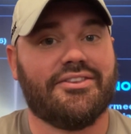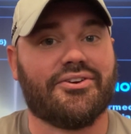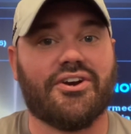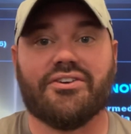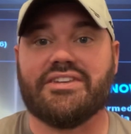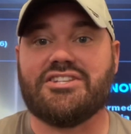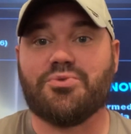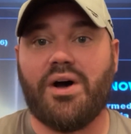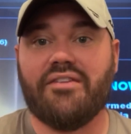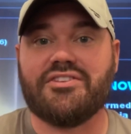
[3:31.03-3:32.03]
They're currently
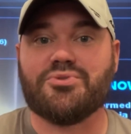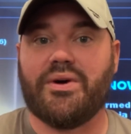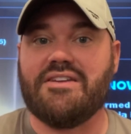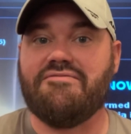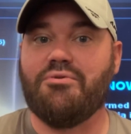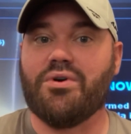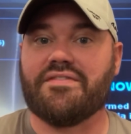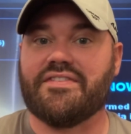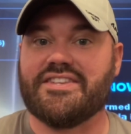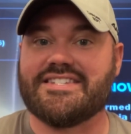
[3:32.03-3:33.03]
12 and 24
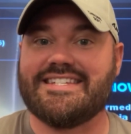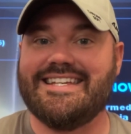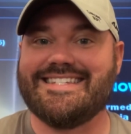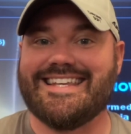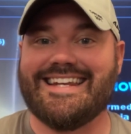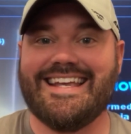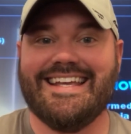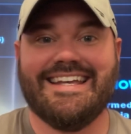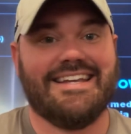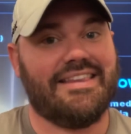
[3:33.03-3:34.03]
for the season,
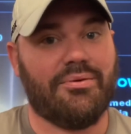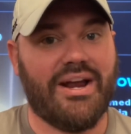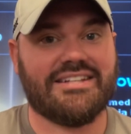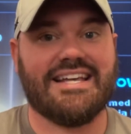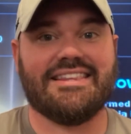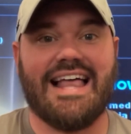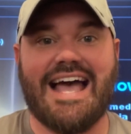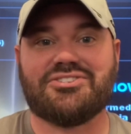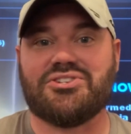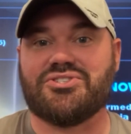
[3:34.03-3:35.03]
and they rank dead
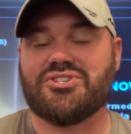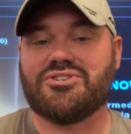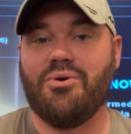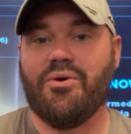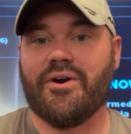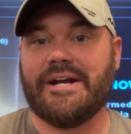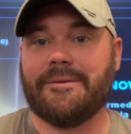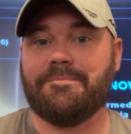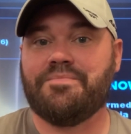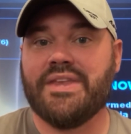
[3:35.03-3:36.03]
last in scoring.
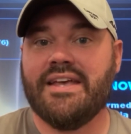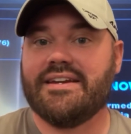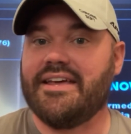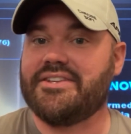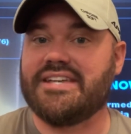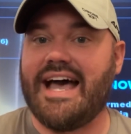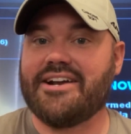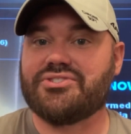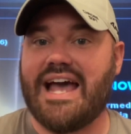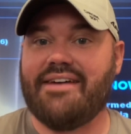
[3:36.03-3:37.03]
Now, the
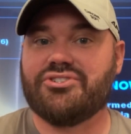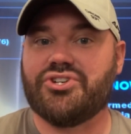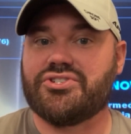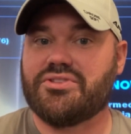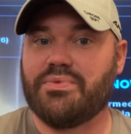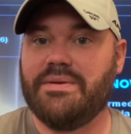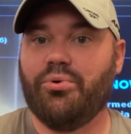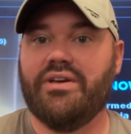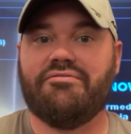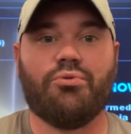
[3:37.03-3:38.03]
Tigers average just
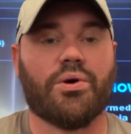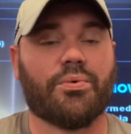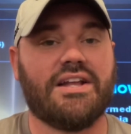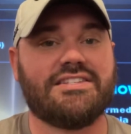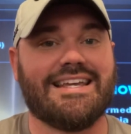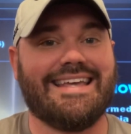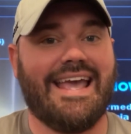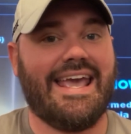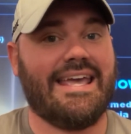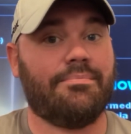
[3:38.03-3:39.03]
3.4 runs a
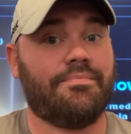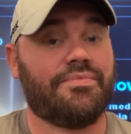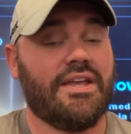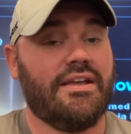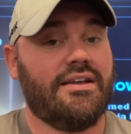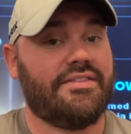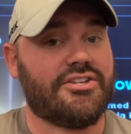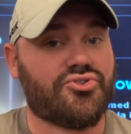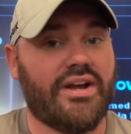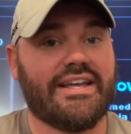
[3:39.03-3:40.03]
game. And they
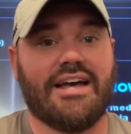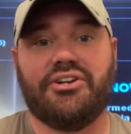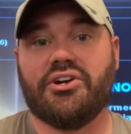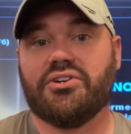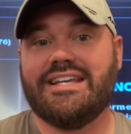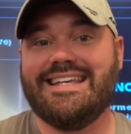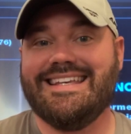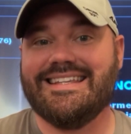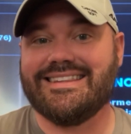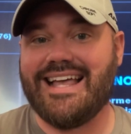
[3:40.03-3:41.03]
strike out nearly
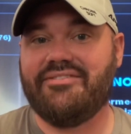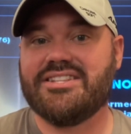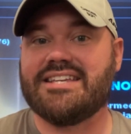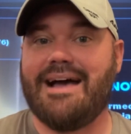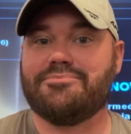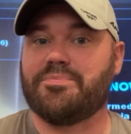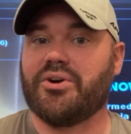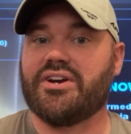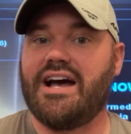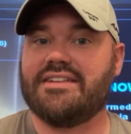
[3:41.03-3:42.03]
11 times
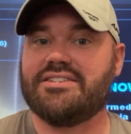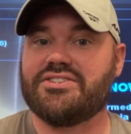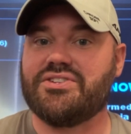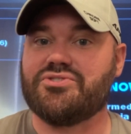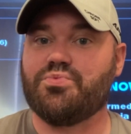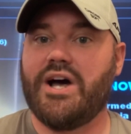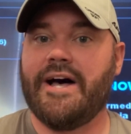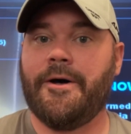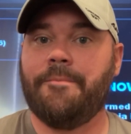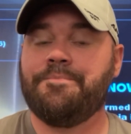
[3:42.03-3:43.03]
per contest as
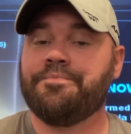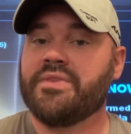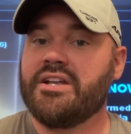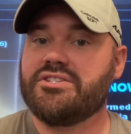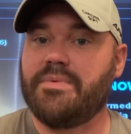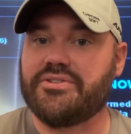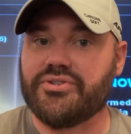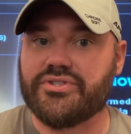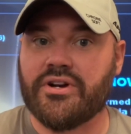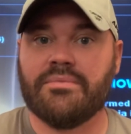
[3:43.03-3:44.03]
well.
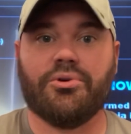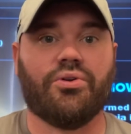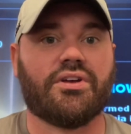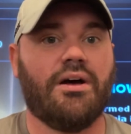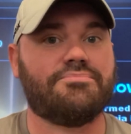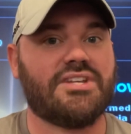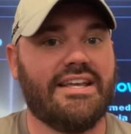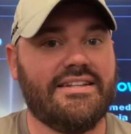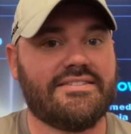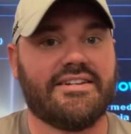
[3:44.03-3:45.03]
Spencer Turnbull comes
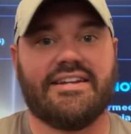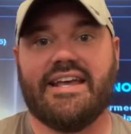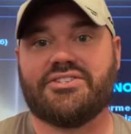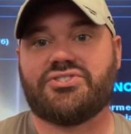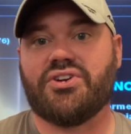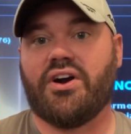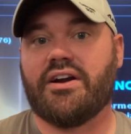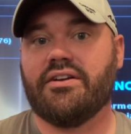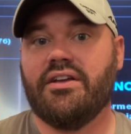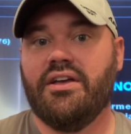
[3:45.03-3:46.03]
into today's
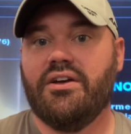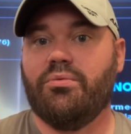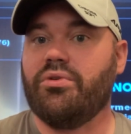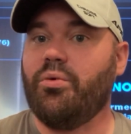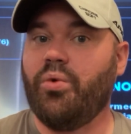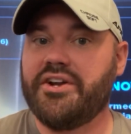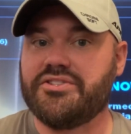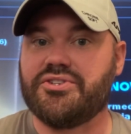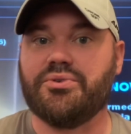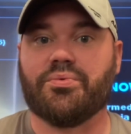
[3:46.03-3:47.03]
start with a 1
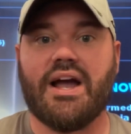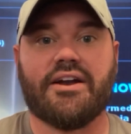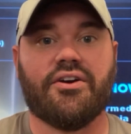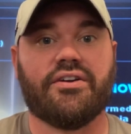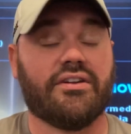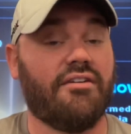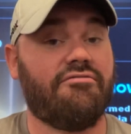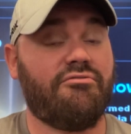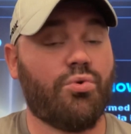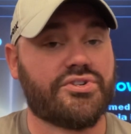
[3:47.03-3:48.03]
and 2 record and a
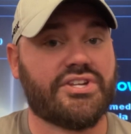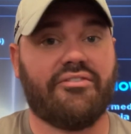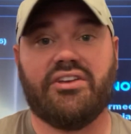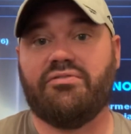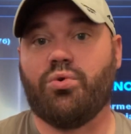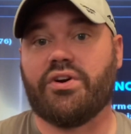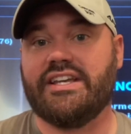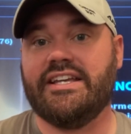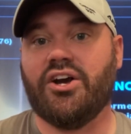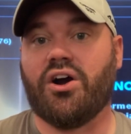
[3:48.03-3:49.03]
474
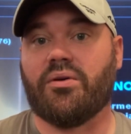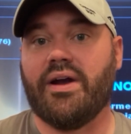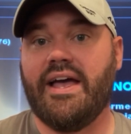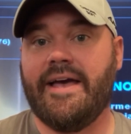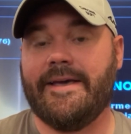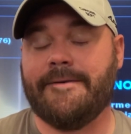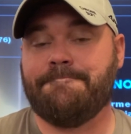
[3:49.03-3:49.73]
ERA.